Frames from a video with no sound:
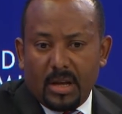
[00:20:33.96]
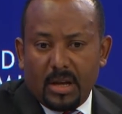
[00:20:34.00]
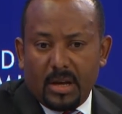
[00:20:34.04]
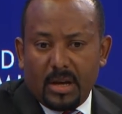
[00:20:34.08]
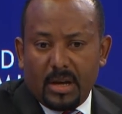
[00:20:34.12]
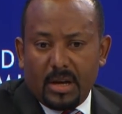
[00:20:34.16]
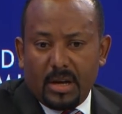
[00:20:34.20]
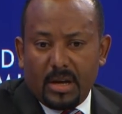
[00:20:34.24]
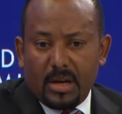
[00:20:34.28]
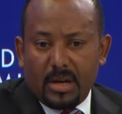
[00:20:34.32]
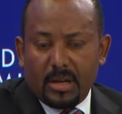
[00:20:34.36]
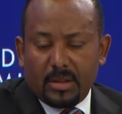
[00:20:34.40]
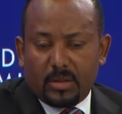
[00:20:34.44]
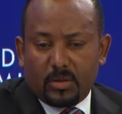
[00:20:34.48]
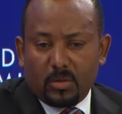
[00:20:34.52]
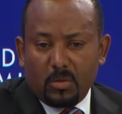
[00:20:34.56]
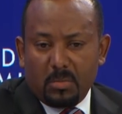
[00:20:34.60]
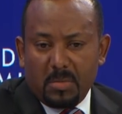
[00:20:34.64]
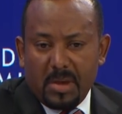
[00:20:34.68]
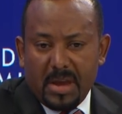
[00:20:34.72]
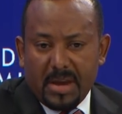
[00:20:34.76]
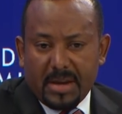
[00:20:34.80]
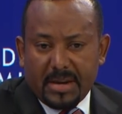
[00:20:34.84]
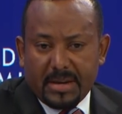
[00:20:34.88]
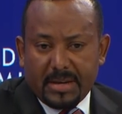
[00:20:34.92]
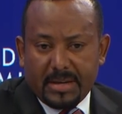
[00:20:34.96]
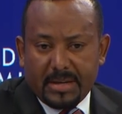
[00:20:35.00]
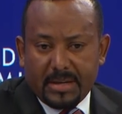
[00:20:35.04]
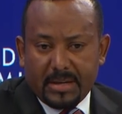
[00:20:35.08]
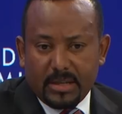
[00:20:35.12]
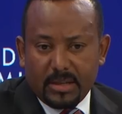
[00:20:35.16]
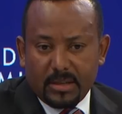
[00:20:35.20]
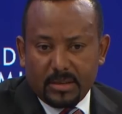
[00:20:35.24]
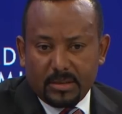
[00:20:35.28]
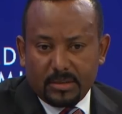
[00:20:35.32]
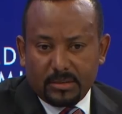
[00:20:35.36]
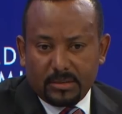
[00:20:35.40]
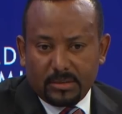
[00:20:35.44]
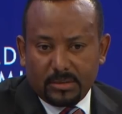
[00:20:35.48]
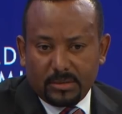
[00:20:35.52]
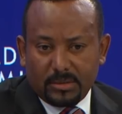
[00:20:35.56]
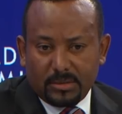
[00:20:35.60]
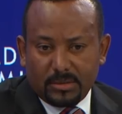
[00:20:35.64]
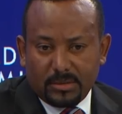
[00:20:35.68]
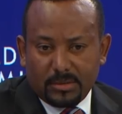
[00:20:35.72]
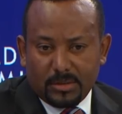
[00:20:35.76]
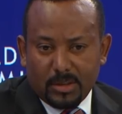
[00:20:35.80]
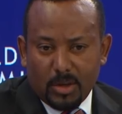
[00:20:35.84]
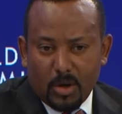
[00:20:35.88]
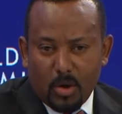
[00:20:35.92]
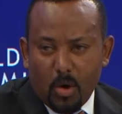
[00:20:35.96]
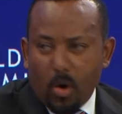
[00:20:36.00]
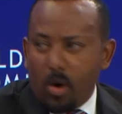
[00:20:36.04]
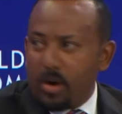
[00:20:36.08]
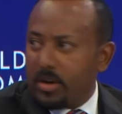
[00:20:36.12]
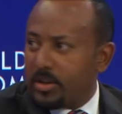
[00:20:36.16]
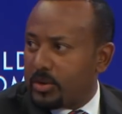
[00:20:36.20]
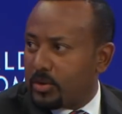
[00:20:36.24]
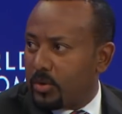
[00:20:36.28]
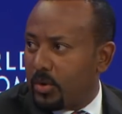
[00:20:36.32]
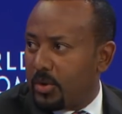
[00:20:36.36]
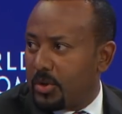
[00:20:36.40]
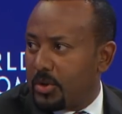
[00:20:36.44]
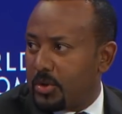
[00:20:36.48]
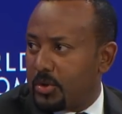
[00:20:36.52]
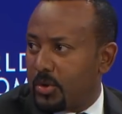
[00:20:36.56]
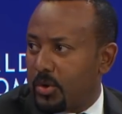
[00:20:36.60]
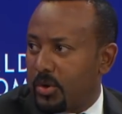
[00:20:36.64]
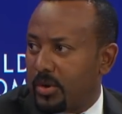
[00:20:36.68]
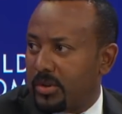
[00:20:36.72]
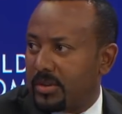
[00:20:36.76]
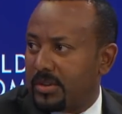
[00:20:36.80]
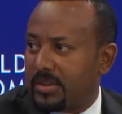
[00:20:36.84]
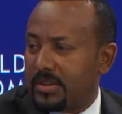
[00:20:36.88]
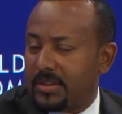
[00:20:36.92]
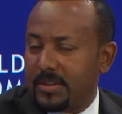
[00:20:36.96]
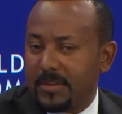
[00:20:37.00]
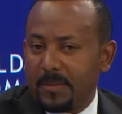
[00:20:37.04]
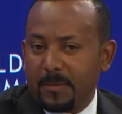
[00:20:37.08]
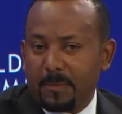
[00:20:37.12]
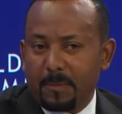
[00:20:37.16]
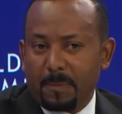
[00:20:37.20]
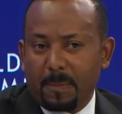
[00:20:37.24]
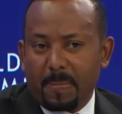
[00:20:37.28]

To make long story short,